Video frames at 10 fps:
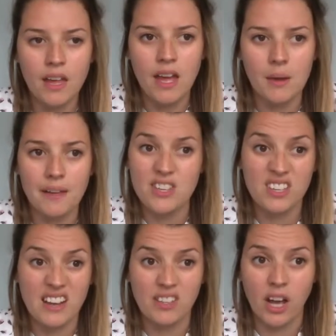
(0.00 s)
and you
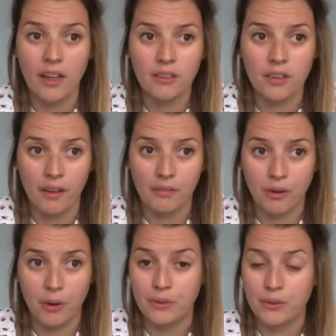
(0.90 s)
can have a go going
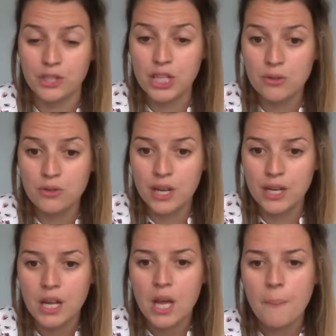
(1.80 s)
through it with your
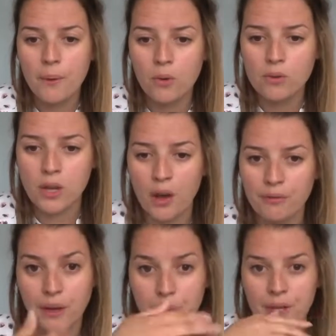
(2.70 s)
children, but also
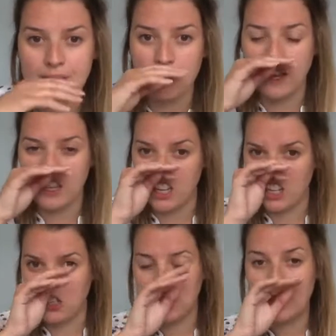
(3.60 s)
hopefully it will inspire
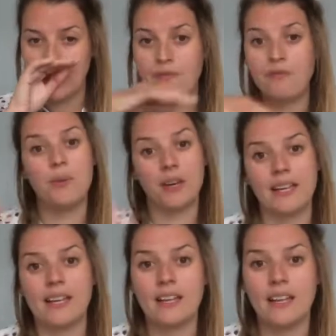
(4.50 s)
you. If you were
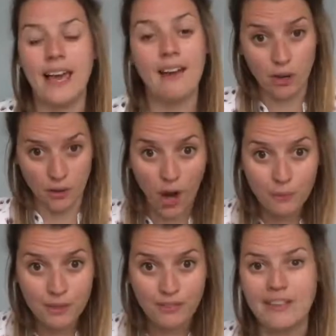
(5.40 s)
going to carry on at
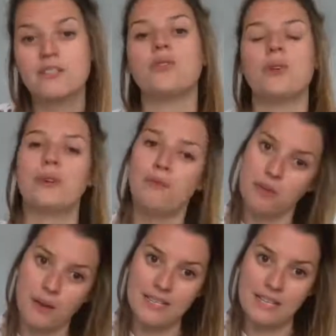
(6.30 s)
home with phase four, it'll give you
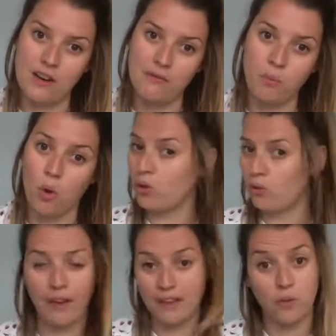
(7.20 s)
some idea of what
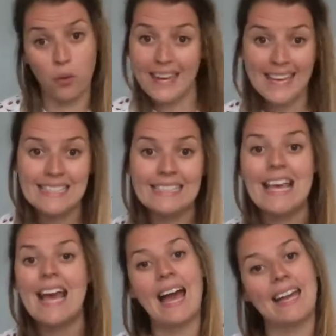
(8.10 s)
phase four is
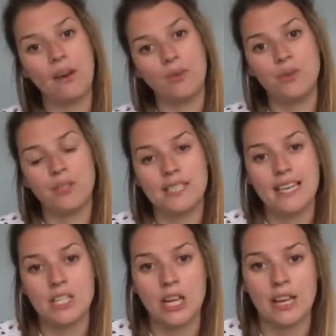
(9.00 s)
and how you can
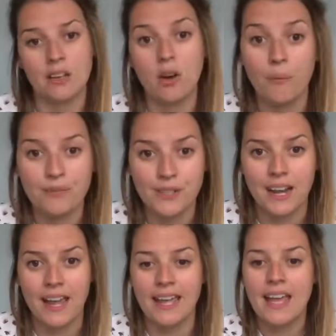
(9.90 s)
teach it
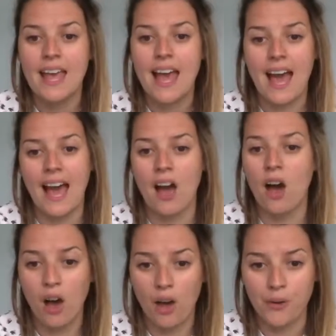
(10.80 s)
confidently at
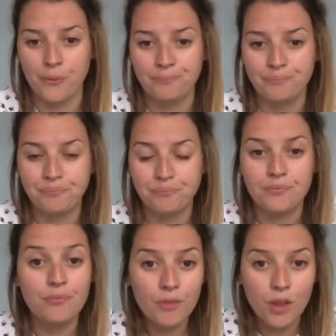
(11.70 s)
home
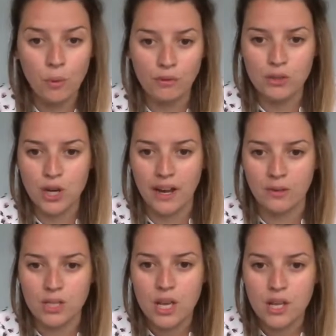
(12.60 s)
with your
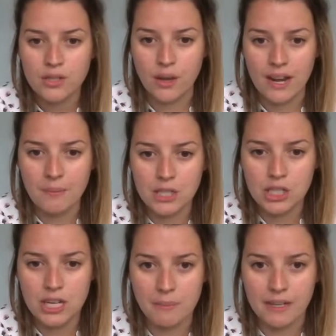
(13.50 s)
child. So let me
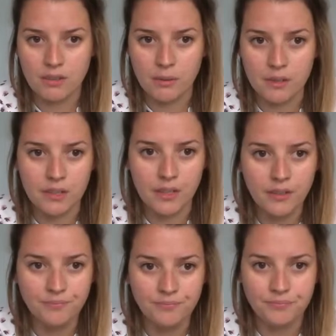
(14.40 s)
just share my screen with you.